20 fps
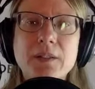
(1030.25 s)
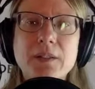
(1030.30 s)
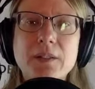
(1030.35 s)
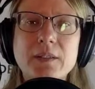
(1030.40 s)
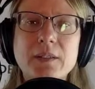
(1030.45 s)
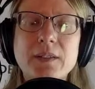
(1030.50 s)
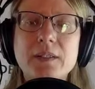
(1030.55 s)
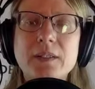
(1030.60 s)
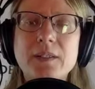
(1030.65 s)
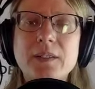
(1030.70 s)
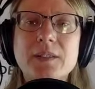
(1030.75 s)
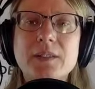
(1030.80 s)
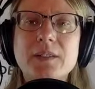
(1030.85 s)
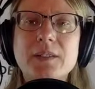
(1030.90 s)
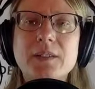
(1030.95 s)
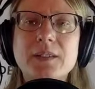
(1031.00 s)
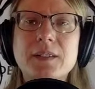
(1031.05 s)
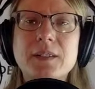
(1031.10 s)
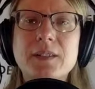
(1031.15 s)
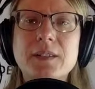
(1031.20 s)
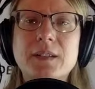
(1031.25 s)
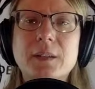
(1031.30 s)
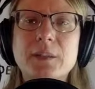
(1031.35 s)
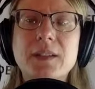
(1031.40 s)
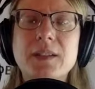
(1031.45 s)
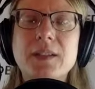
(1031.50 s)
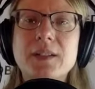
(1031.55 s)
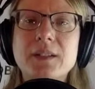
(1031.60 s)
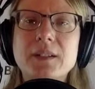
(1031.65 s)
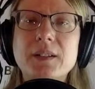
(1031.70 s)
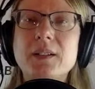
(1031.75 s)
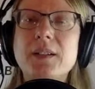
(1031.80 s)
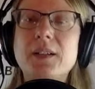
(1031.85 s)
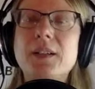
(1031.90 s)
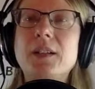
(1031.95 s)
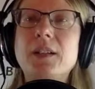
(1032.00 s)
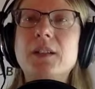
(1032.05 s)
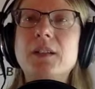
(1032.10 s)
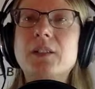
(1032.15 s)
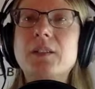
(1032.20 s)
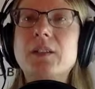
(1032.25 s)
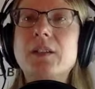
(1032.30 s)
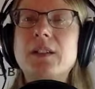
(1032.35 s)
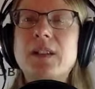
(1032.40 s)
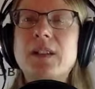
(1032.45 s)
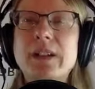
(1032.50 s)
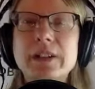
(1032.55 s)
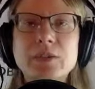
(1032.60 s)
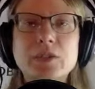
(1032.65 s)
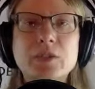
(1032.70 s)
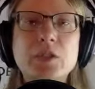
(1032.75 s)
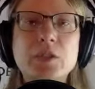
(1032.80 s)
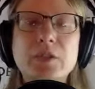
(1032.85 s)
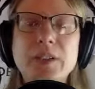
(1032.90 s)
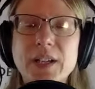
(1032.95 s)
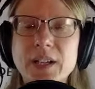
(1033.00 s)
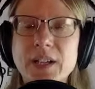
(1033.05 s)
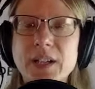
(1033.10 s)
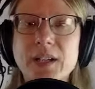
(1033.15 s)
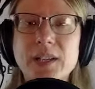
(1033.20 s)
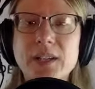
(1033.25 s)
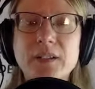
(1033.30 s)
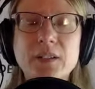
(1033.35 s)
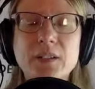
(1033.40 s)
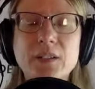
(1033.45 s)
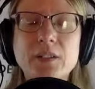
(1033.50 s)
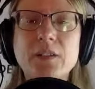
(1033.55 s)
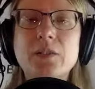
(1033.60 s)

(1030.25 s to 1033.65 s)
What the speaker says: So this is just, I mean, there's a lot of training in there.